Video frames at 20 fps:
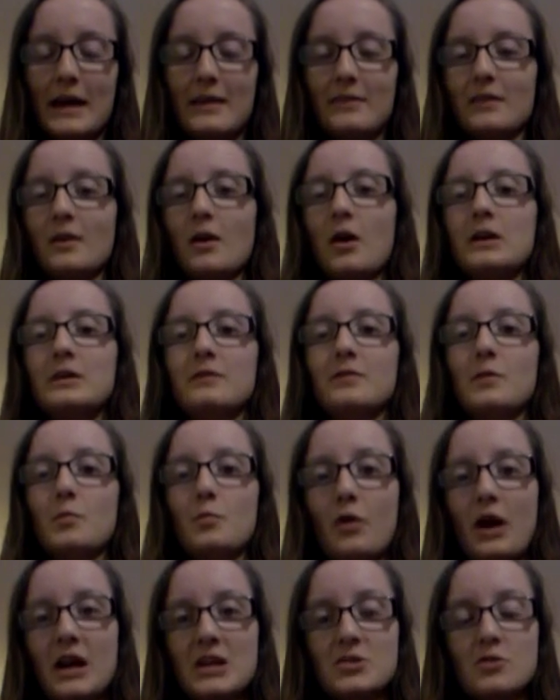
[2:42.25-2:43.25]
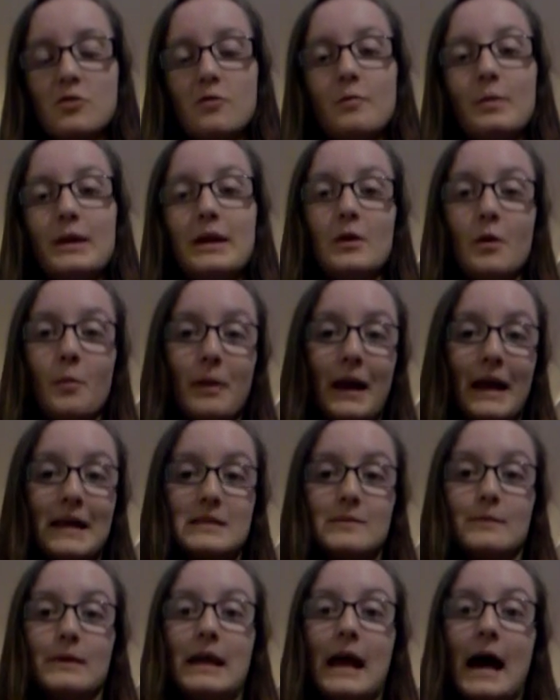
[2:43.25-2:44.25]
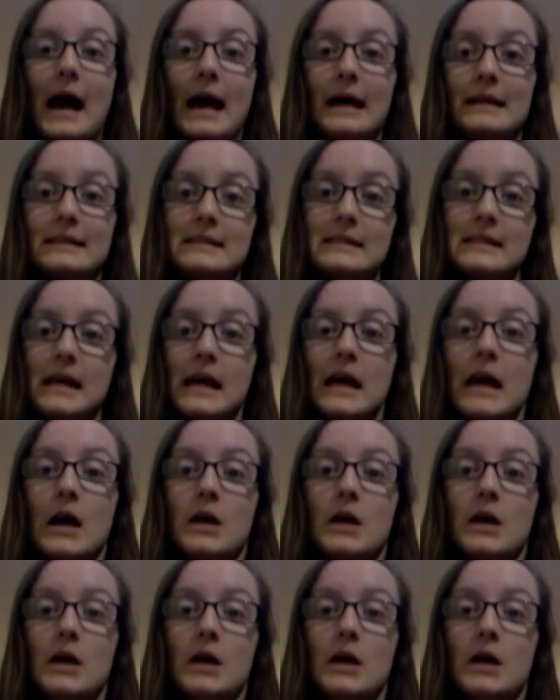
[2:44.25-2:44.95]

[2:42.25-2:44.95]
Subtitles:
and kind of the pressure of being on placement and